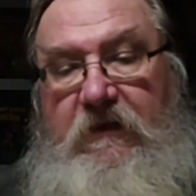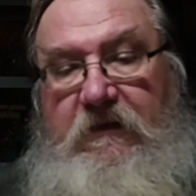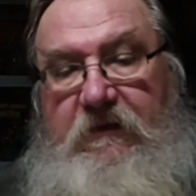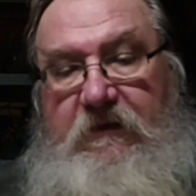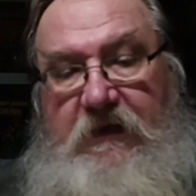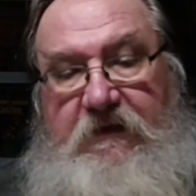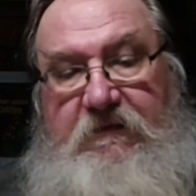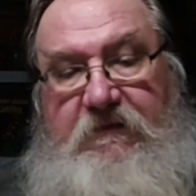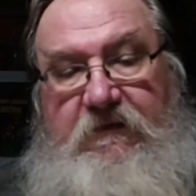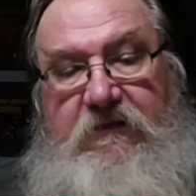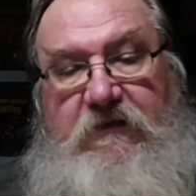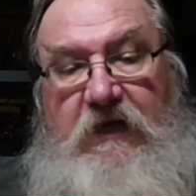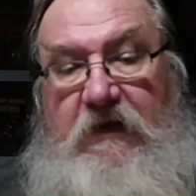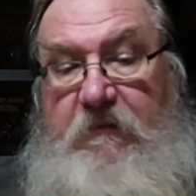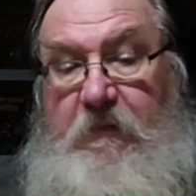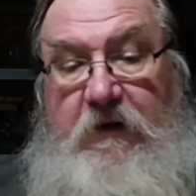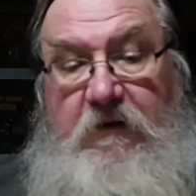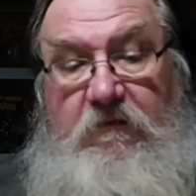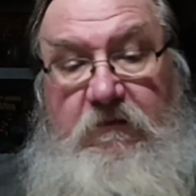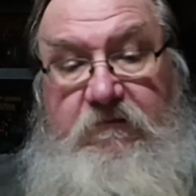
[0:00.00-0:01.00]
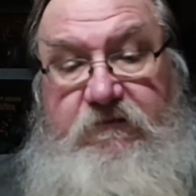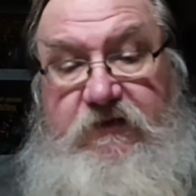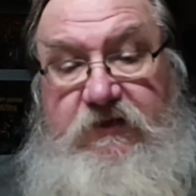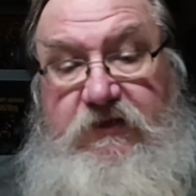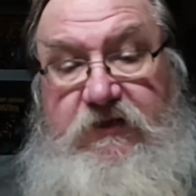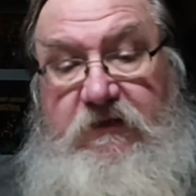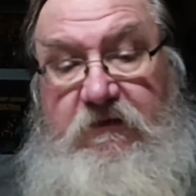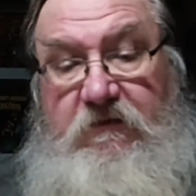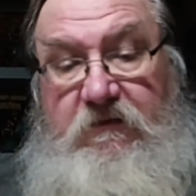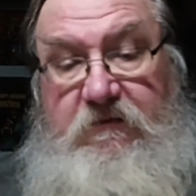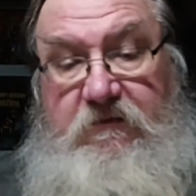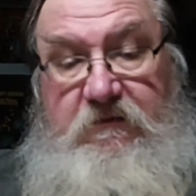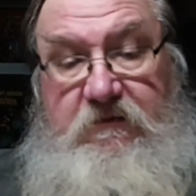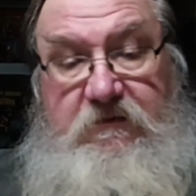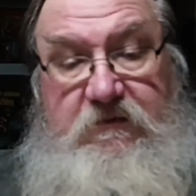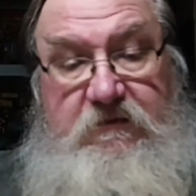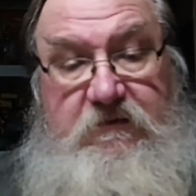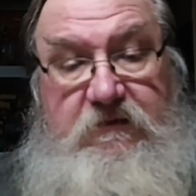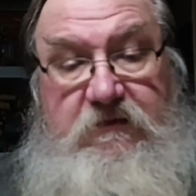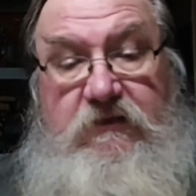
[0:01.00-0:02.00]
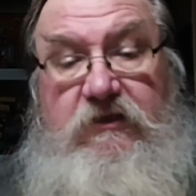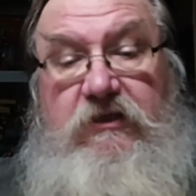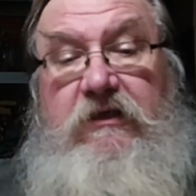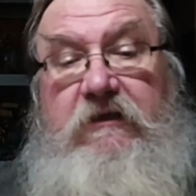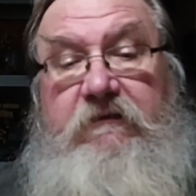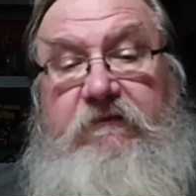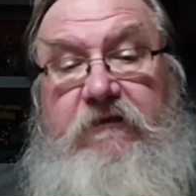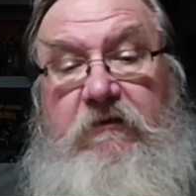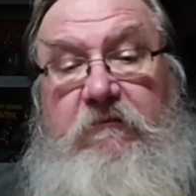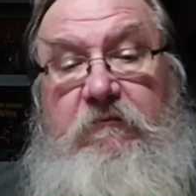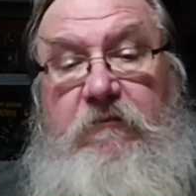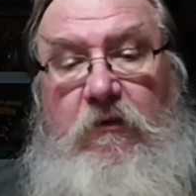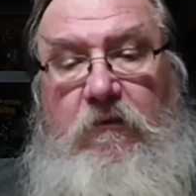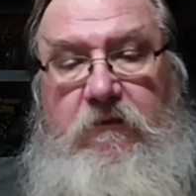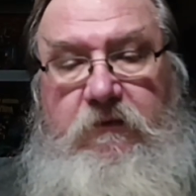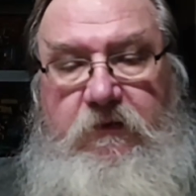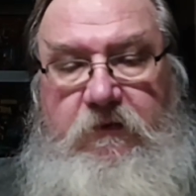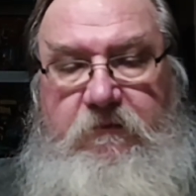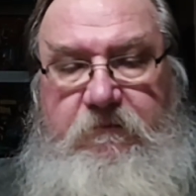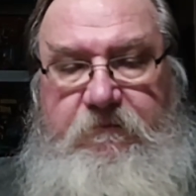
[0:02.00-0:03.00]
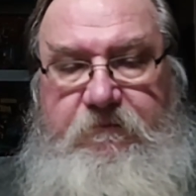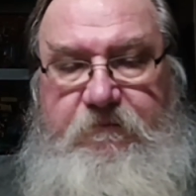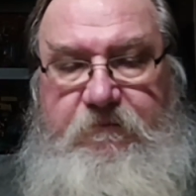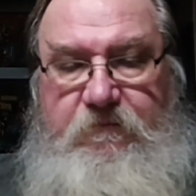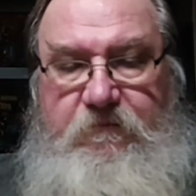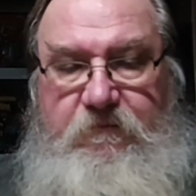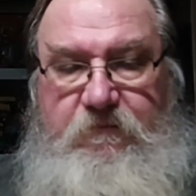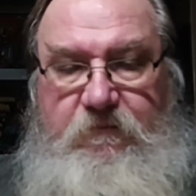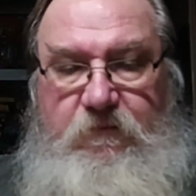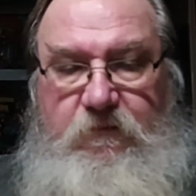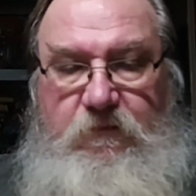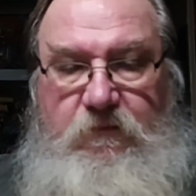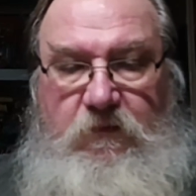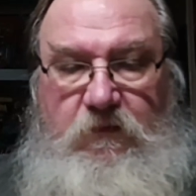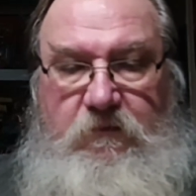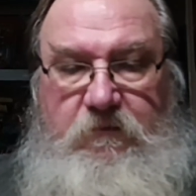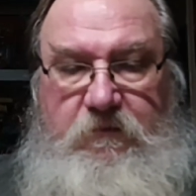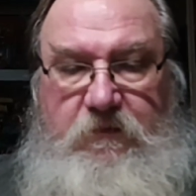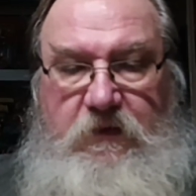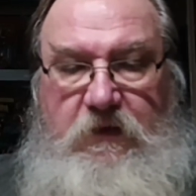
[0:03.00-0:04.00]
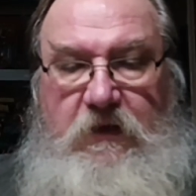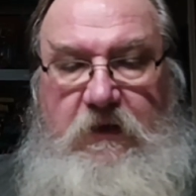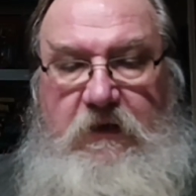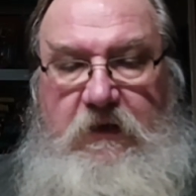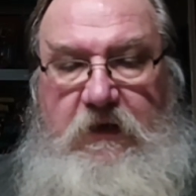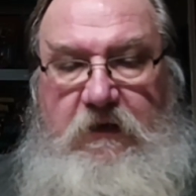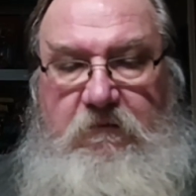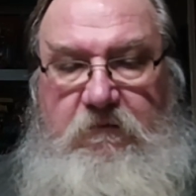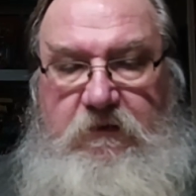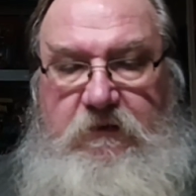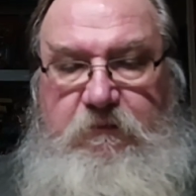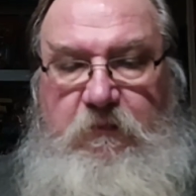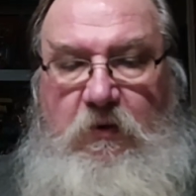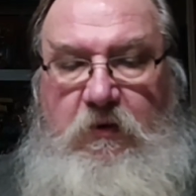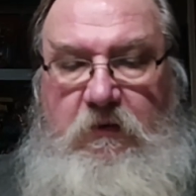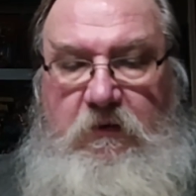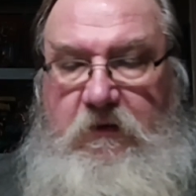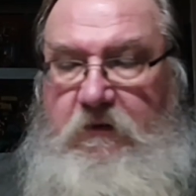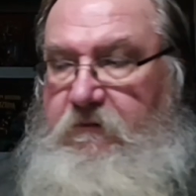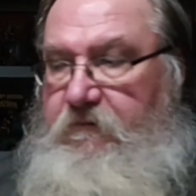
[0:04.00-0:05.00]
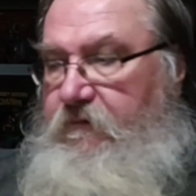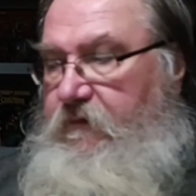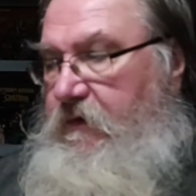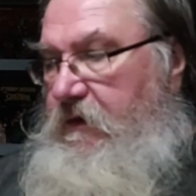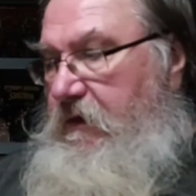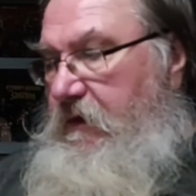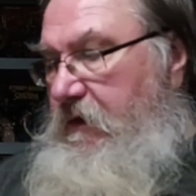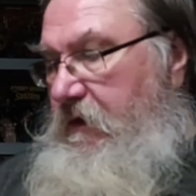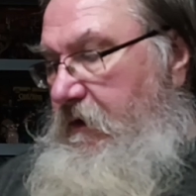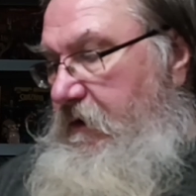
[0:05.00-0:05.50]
at the time, I don't know if she lived in Boulder, and was part of the